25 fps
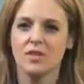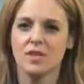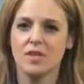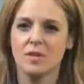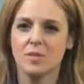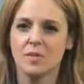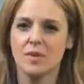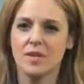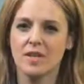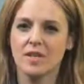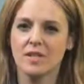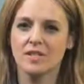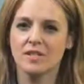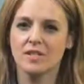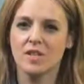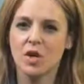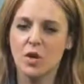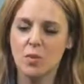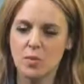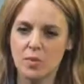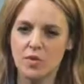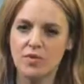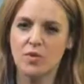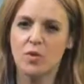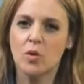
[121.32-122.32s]
Because
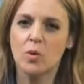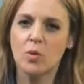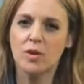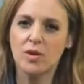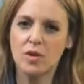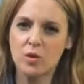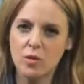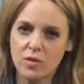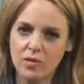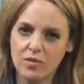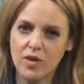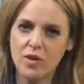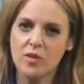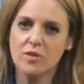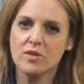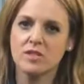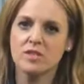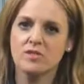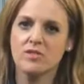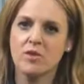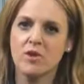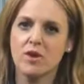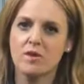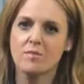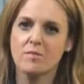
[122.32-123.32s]
before, when you were focused very
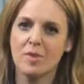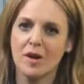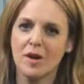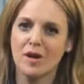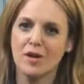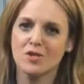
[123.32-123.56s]
much